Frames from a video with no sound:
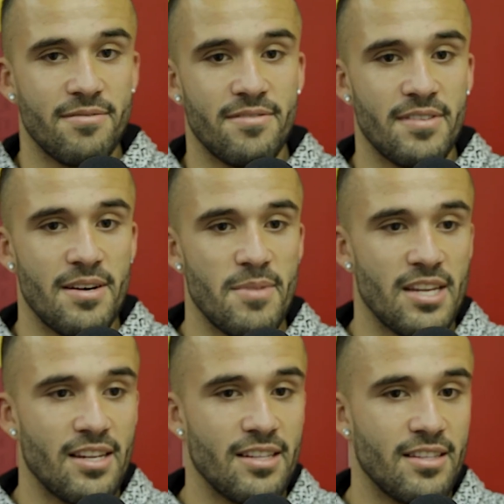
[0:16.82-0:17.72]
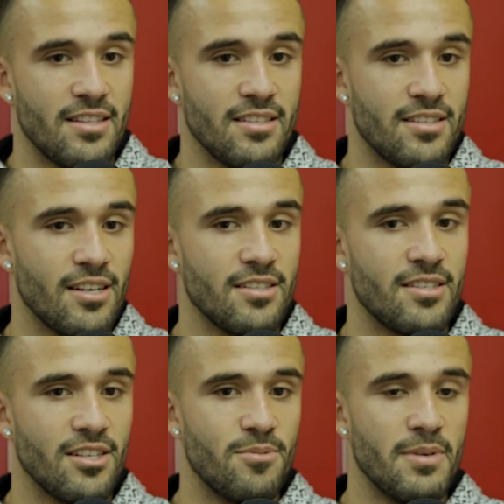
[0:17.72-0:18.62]
of. I mean, the, su
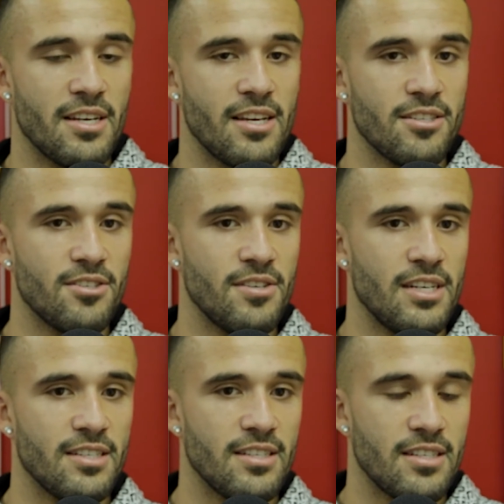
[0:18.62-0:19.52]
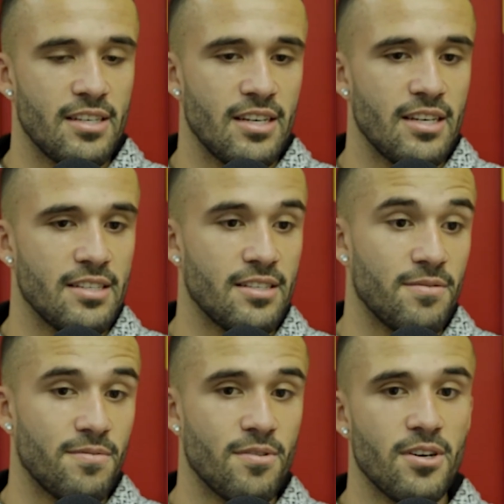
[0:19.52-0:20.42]
such big history as as
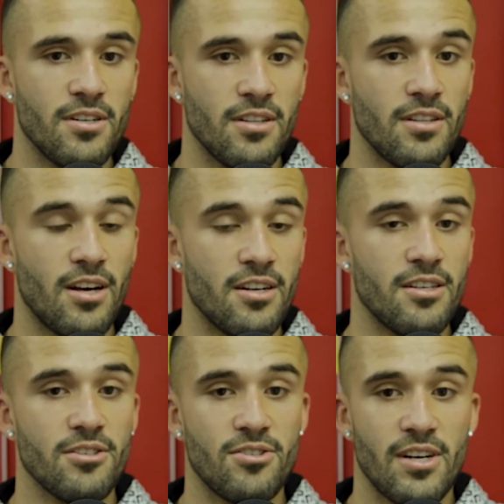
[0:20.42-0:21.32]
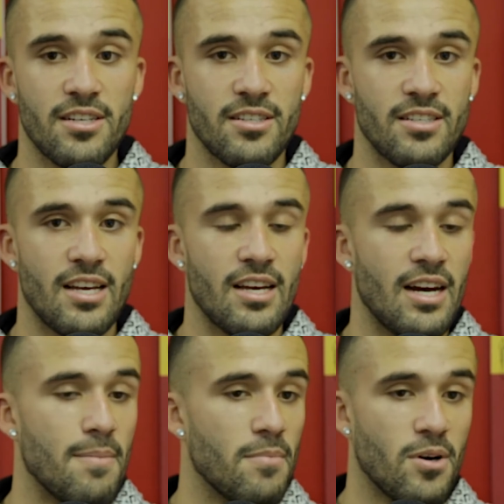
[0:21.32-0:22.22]
Fort Lauderdale Strikers
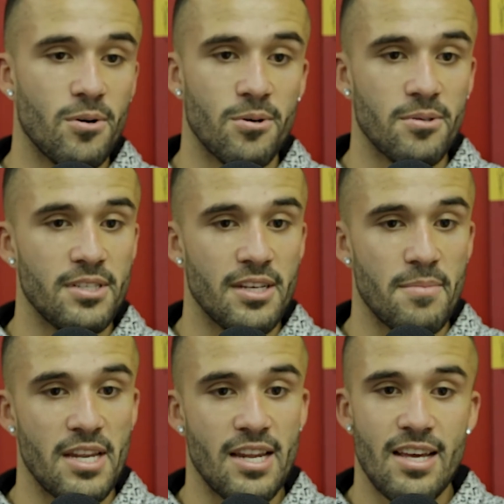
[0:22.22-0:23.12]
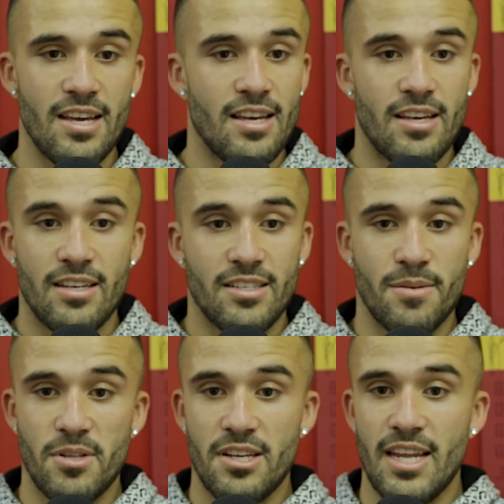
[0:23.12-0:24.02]
um, holds. I mean,
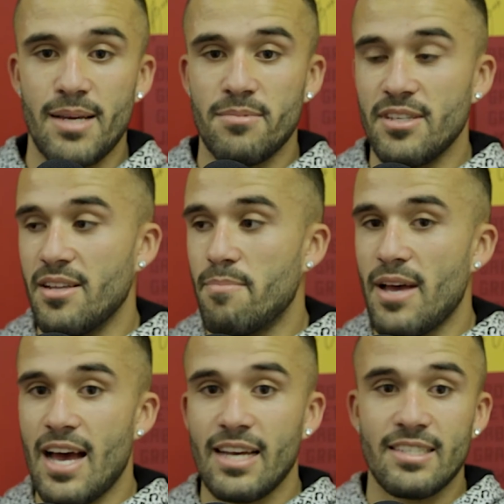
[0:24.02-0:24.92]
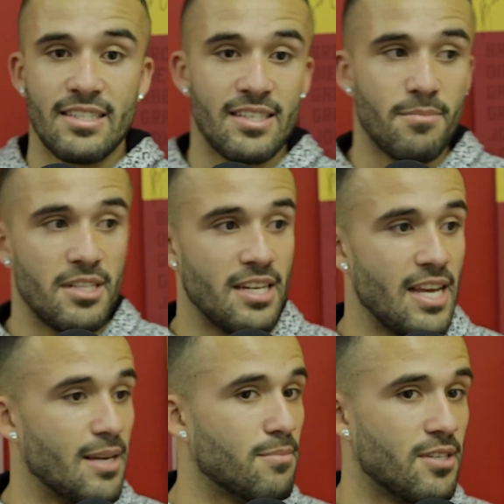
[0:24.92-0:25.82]
some of the names in the past and some of the
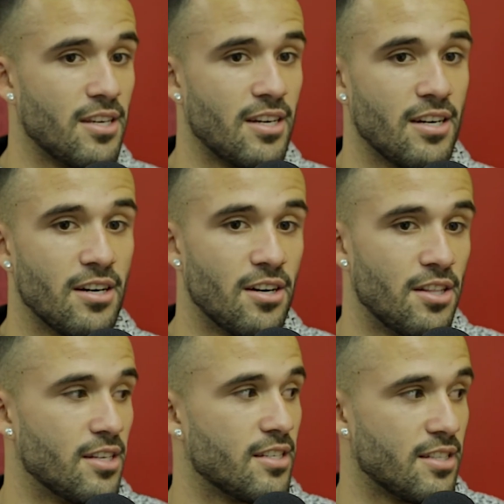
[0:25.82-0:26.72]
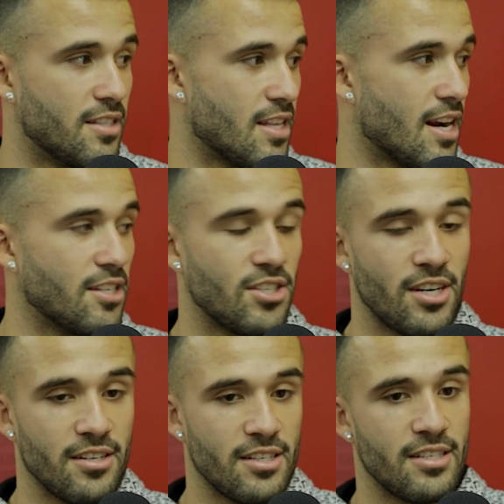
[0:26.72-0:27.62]
names here on this that I
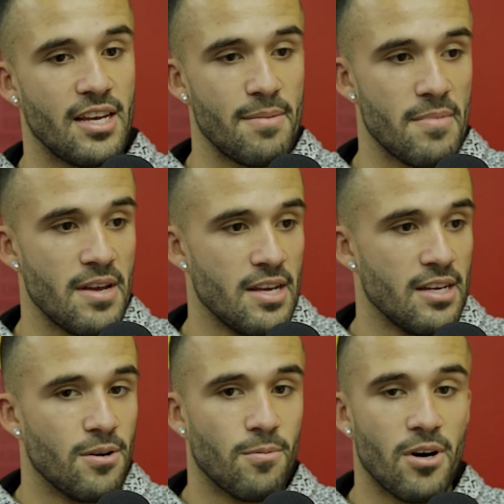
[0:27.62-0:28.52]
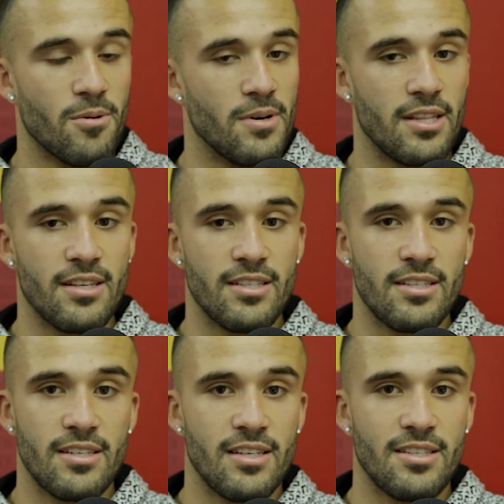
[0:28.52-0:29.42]
share the same wall with.
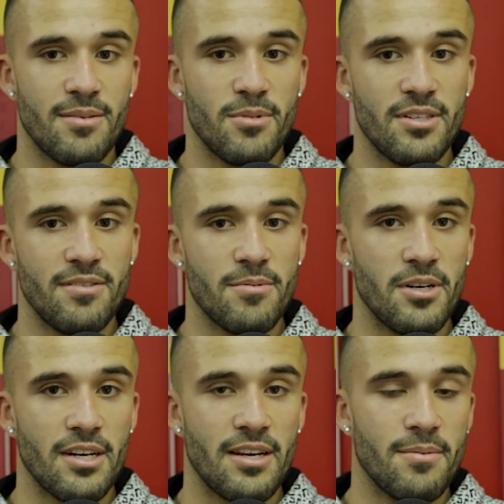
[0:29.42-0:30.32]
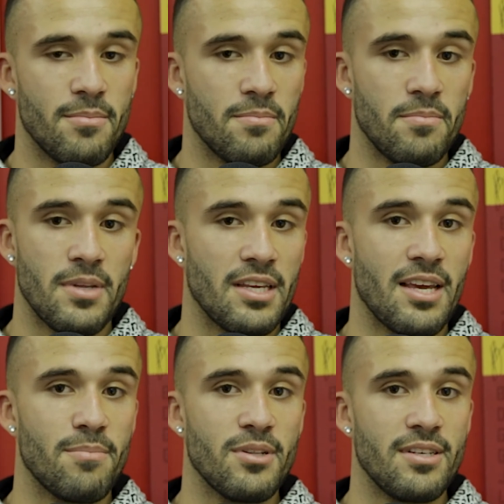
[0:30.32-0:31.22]
It's it's unbelievable. I can't I
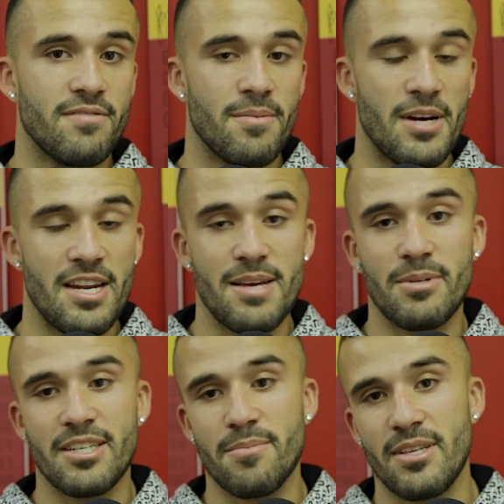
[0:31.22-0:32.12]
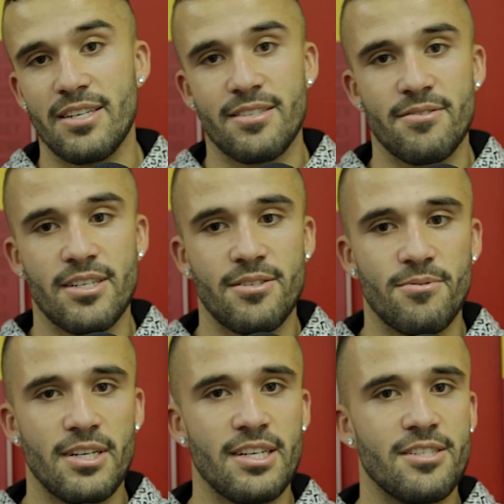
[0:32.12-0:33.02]
can't believe that my name is up there. It's it's
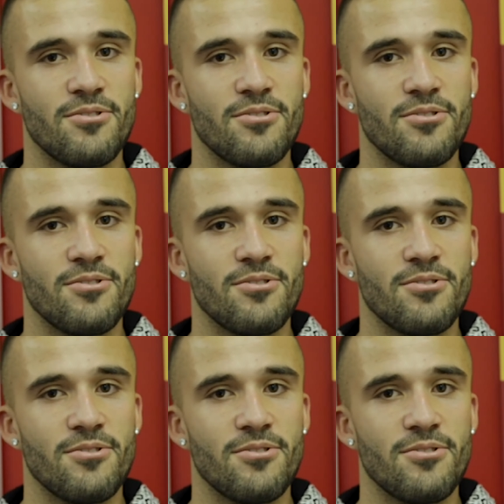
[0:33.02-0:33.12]
really a